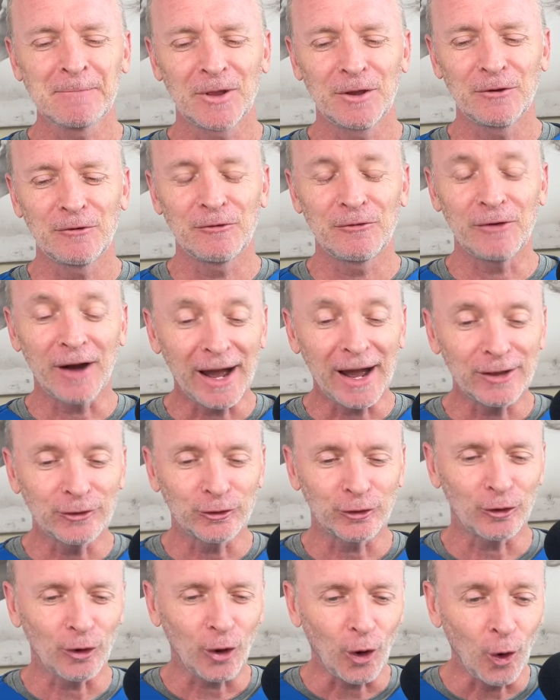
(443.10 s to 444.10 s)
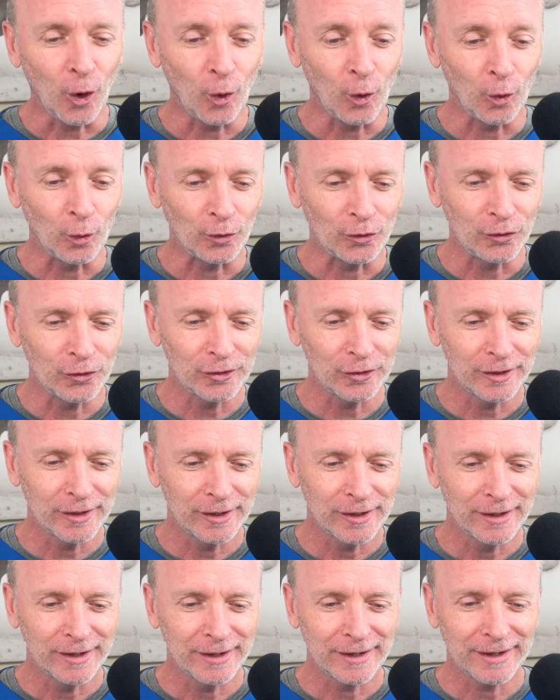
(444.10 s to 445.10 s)
Pfizer owns
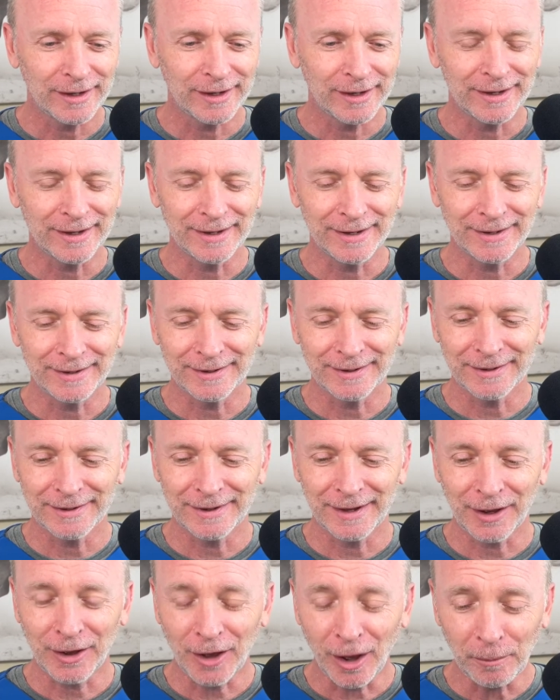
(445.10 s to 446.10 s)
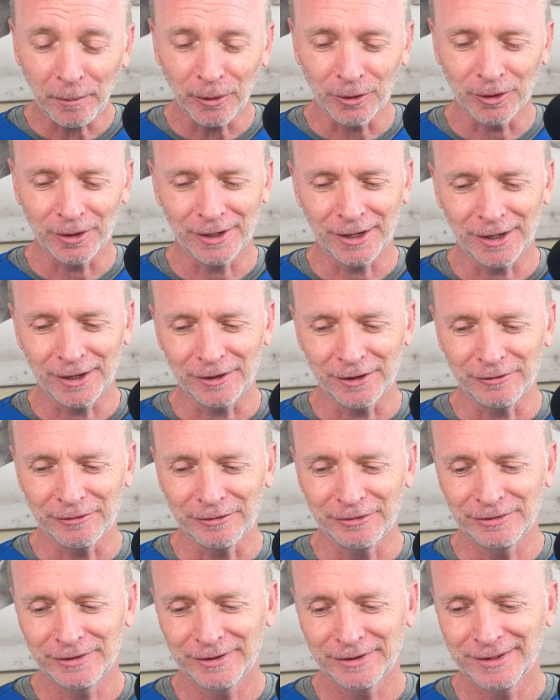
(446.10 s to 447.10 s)
a couple
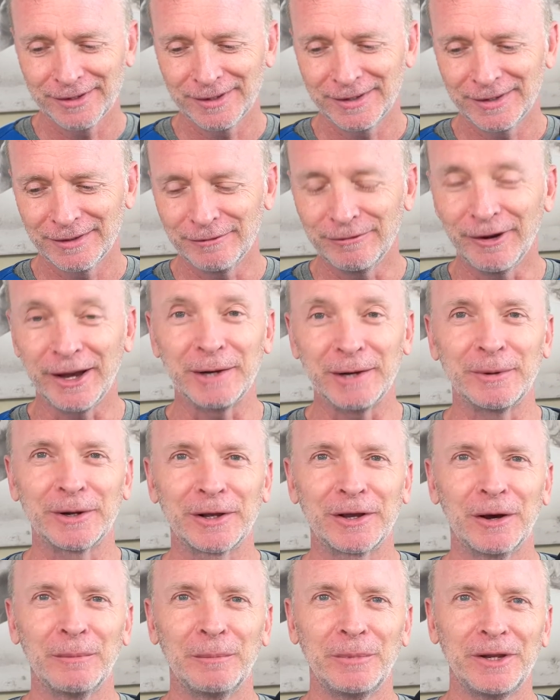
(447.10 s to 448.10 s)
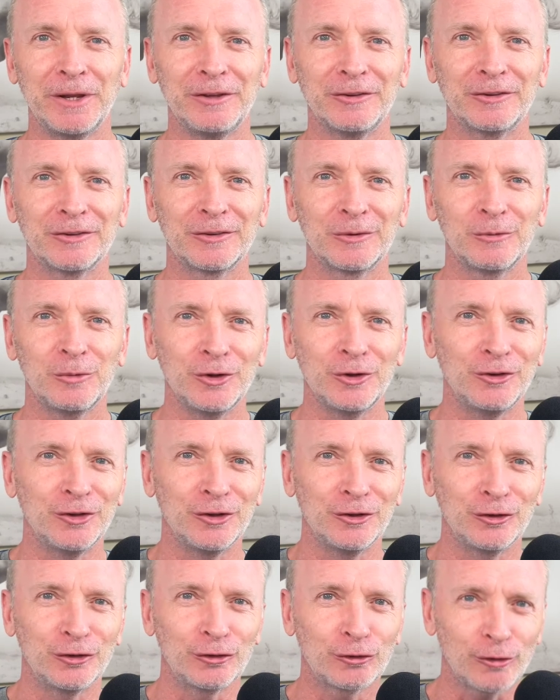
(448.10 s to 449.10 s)
of vitamin companies, which
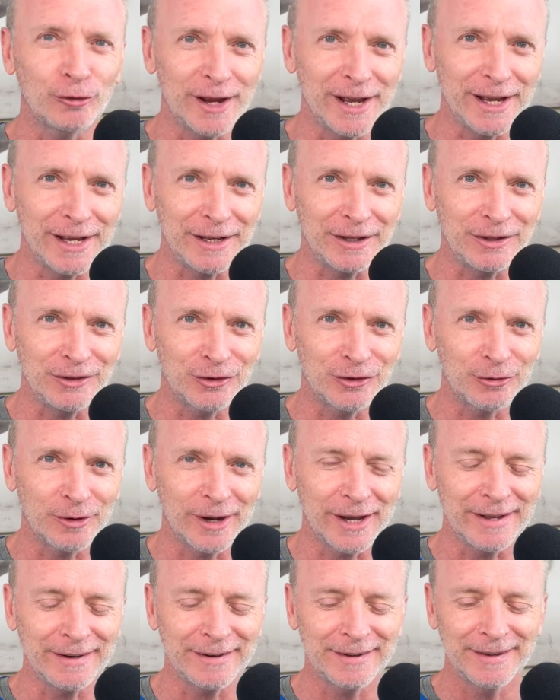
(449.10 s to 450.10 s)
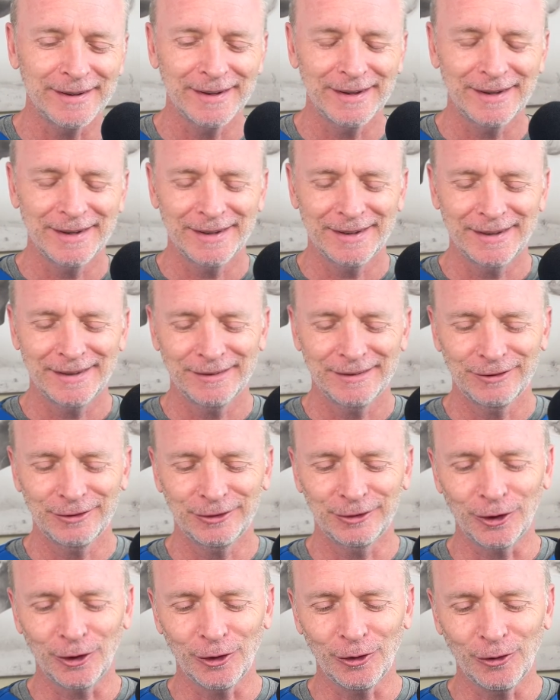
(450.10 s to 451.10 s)
is strange, right?
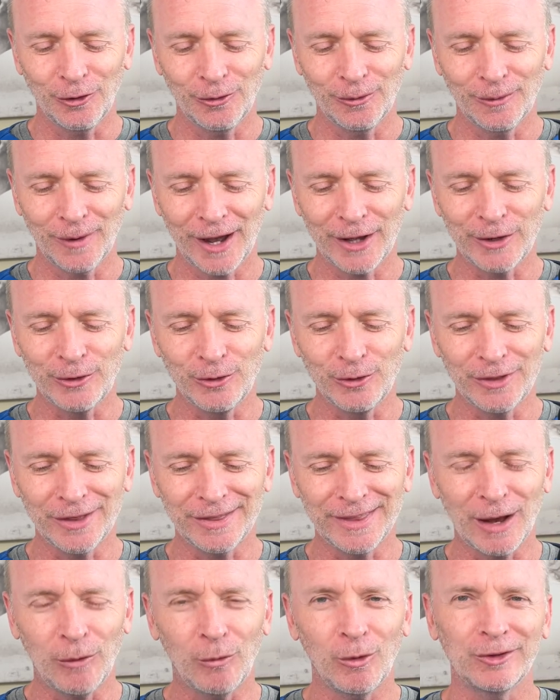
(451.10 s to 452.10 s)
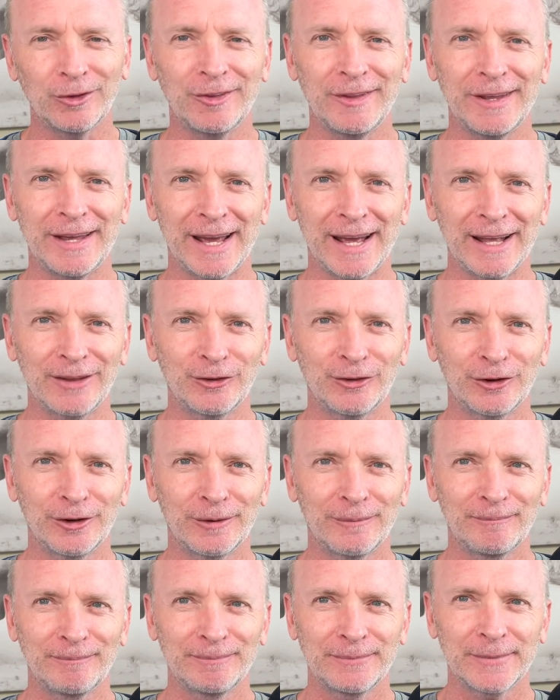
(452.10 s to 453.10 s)
So I knew that wasn't the answer.
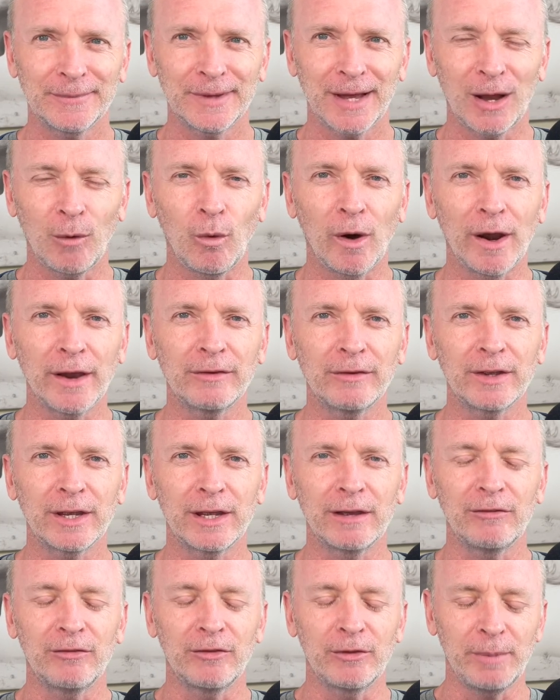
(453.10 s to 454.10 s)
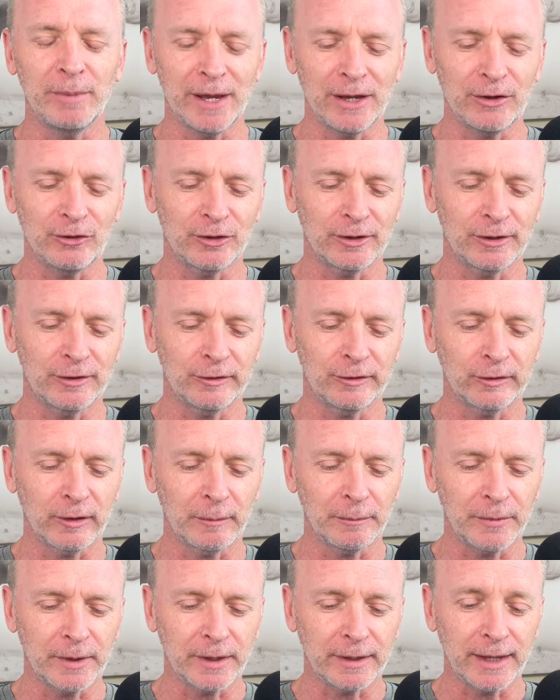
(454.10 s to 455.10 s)
I wanted to give the patients
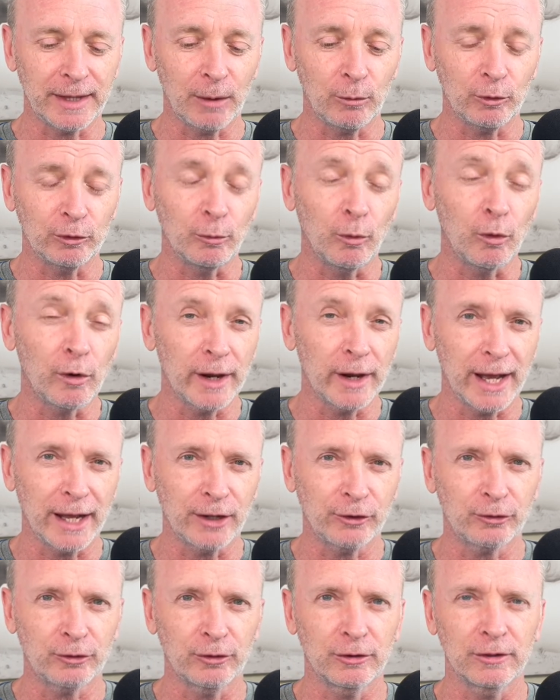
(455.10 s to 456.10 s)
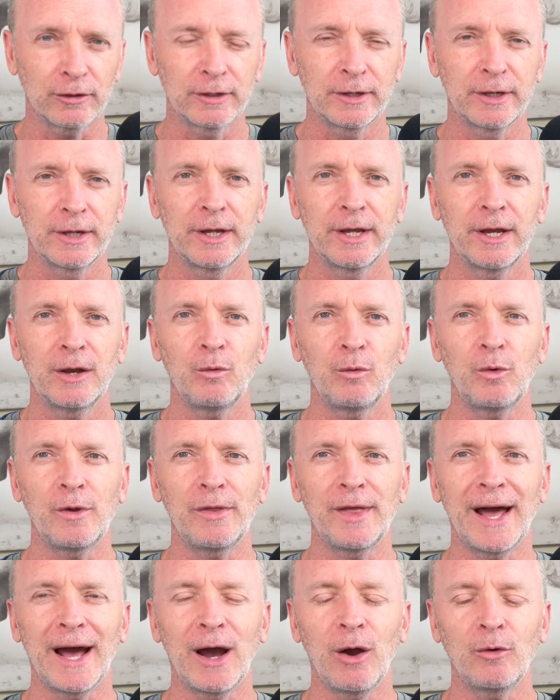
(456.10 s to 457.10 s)
something that was more natural
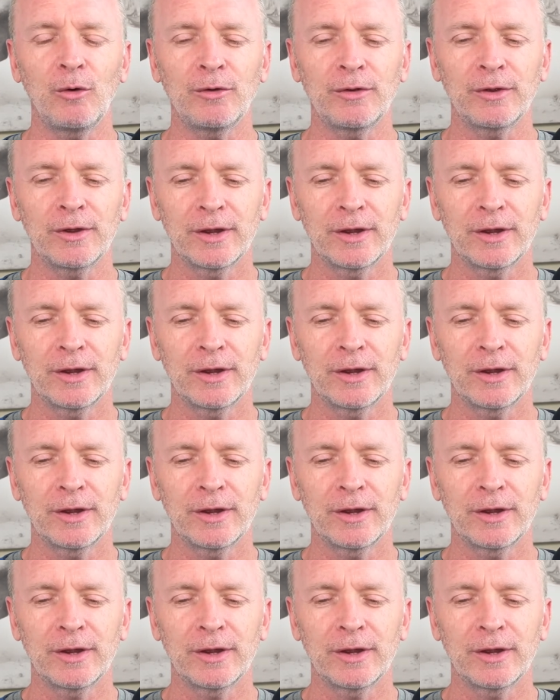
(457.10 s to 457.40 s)
without